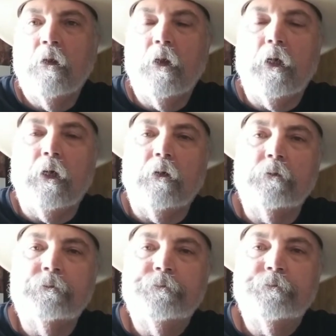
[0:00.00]
uh,
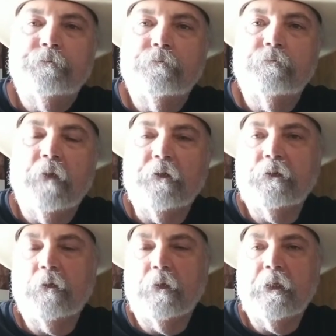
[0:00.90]
I
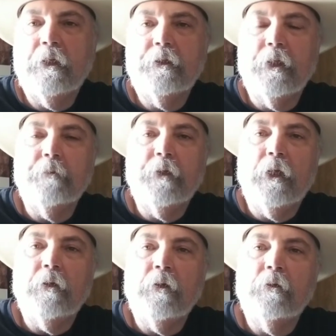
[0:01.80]
still want to get them
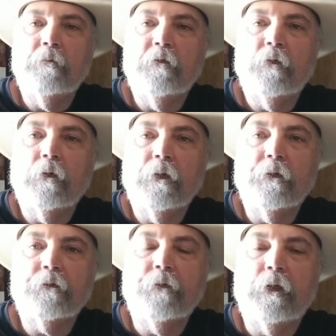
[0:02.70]
done before
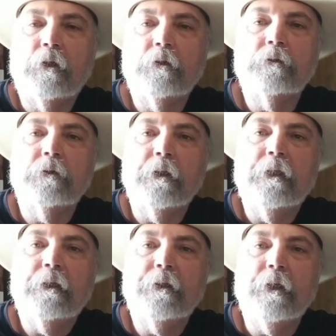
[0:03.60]
this fall and
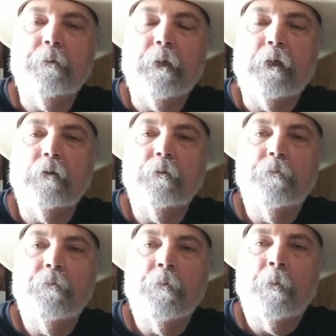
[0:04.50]
get them out
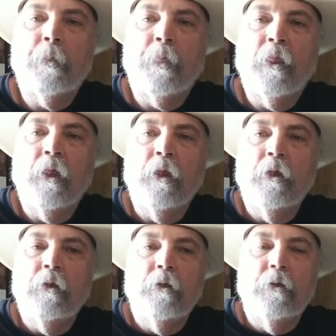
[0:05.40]

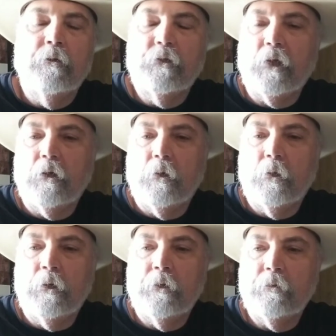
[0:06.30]

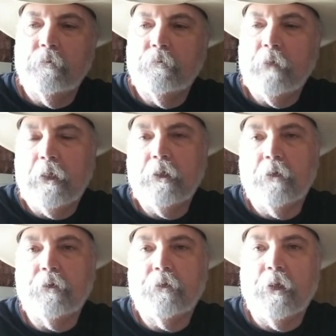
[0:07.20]
so and
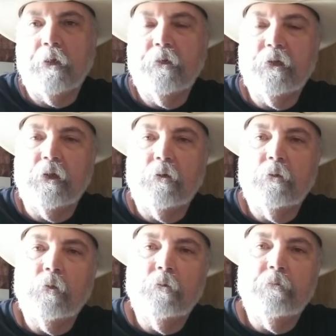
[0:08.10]
other things you know
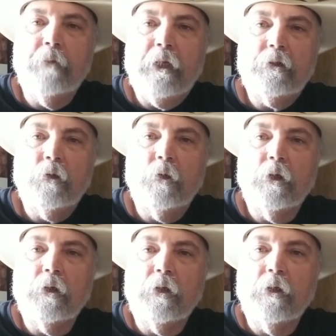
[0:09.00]
back to
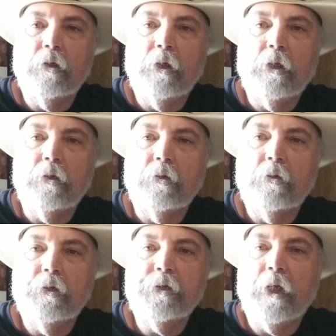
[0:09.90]
working on uh,
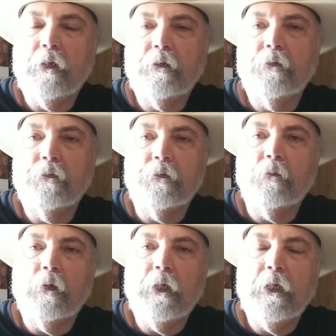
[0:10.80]
the tractors
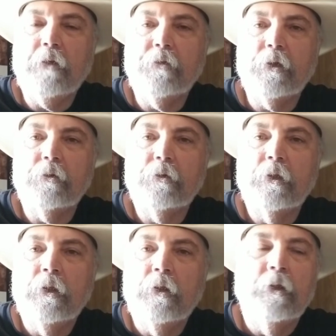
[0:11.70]
and what have you
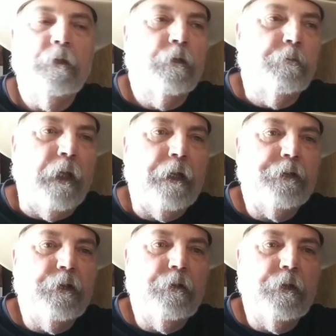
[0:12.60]

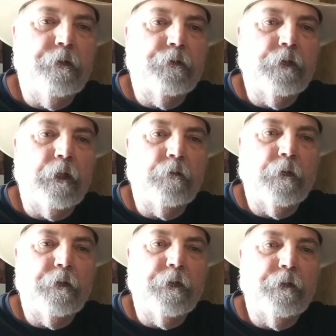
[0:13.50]
Matthew he's done
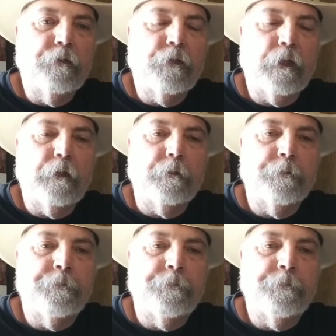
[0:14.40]
with his uh,